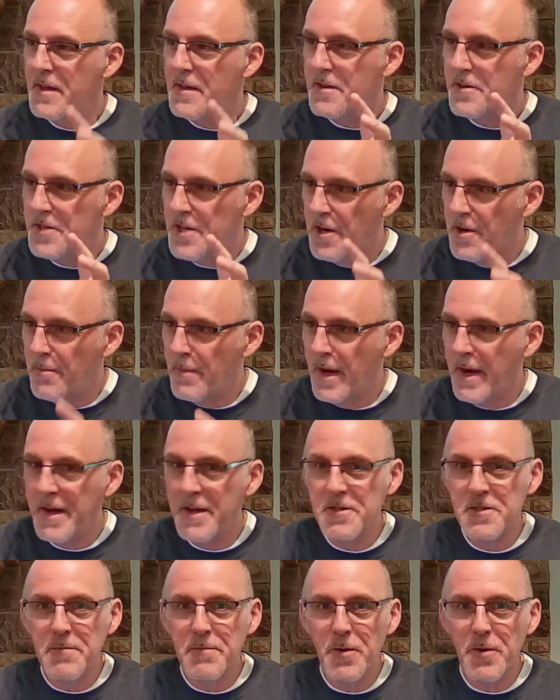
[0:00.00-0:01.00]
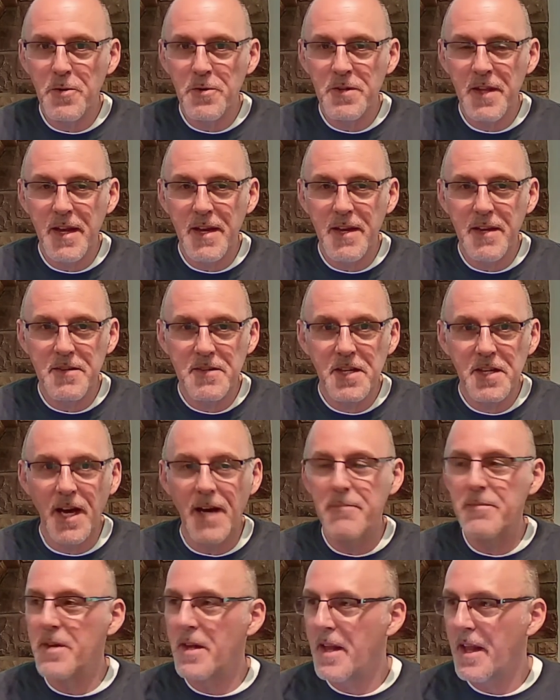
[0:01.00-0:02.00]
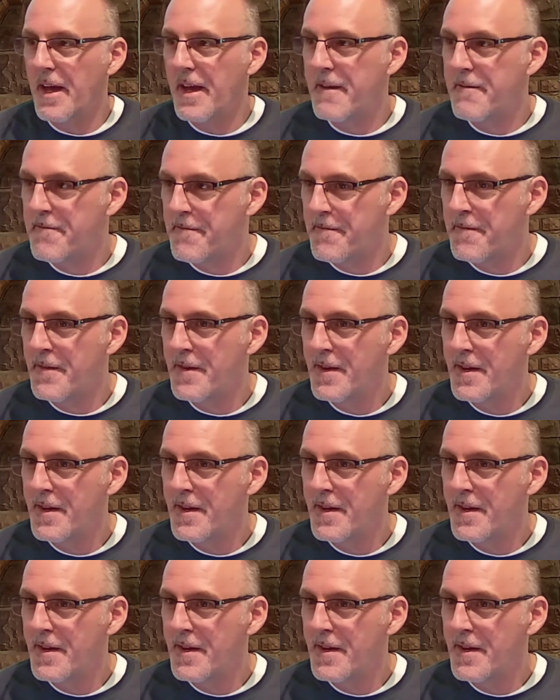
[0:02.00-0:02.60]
Jeremiah is a person that has come to life.